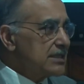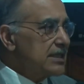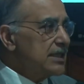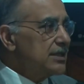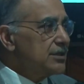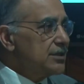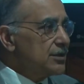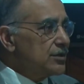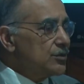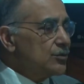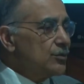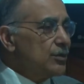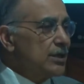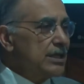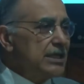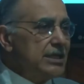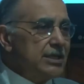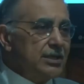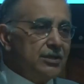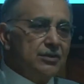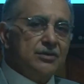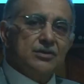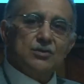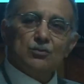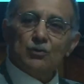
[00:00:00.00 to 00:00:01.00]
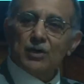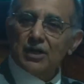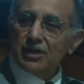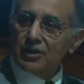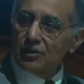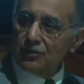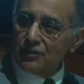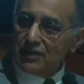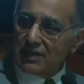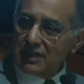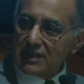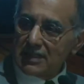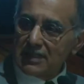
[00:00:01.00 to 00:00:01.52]
10 to 20 years, what
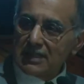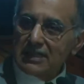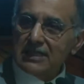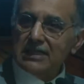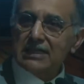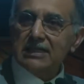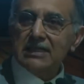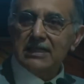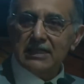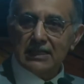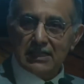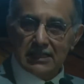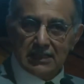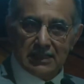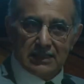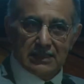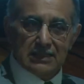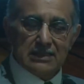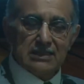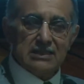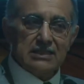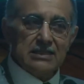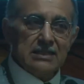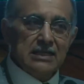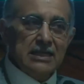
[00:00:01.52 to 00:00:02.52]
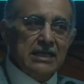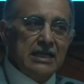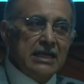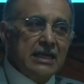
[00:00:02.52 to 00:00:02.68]
you see is